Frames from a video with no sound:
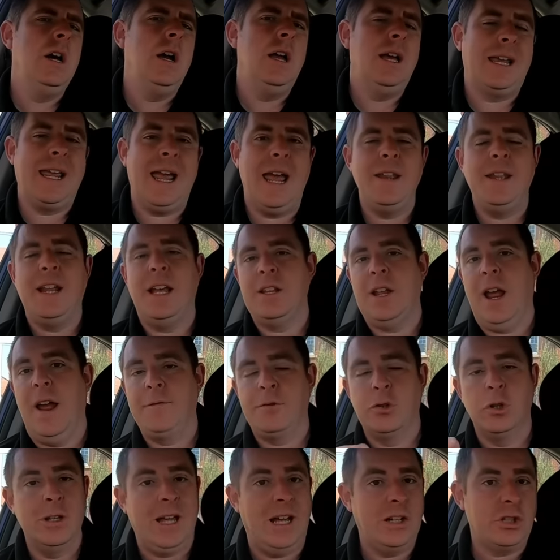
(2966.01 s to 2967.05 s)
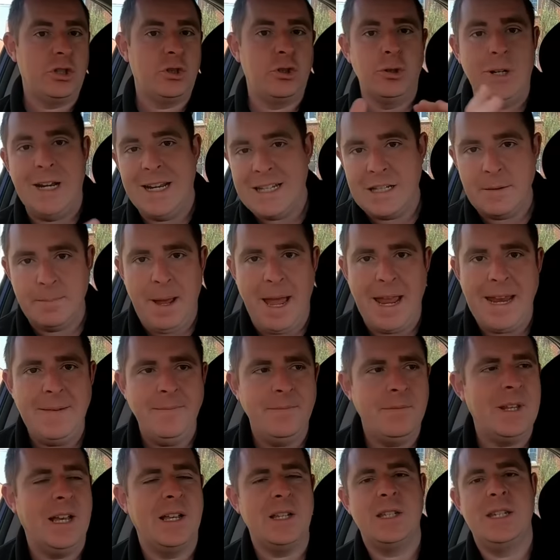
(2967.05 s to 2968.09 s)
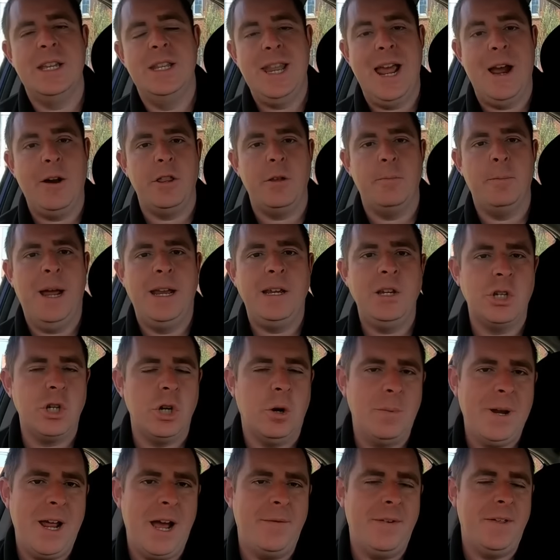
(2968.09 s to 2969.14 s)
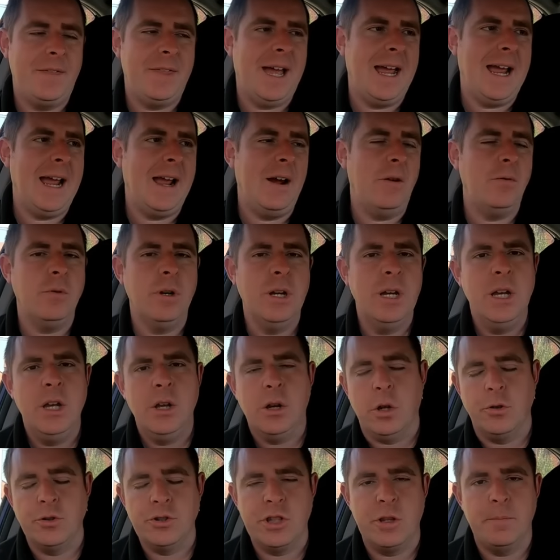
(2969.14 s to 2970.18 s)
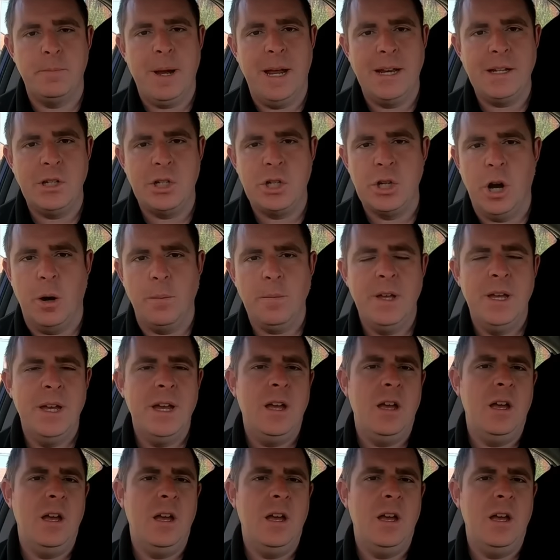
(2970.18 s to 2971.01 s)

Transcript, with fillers: Again, I've took that straight to paint. That's it now at the paint shop. Now I've had that out, gone to the paint shop.